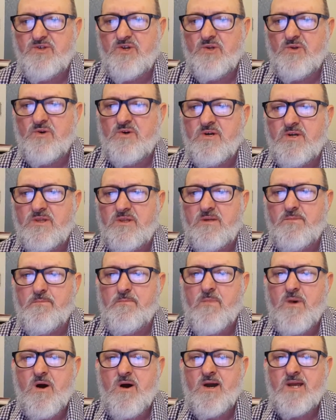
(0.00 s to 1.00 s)
you look at the
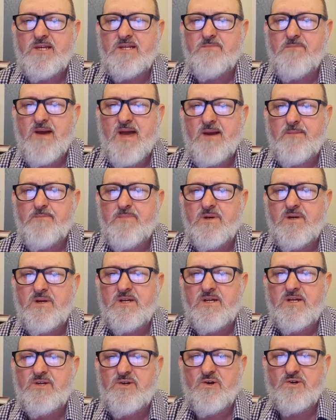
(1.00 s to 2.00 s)
mind map,
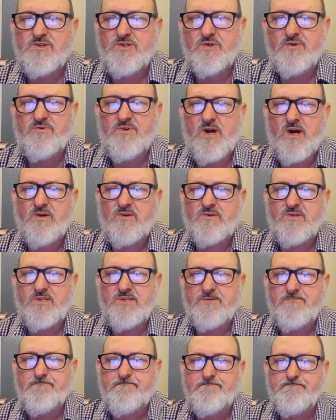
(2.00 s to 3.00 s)
not your notes.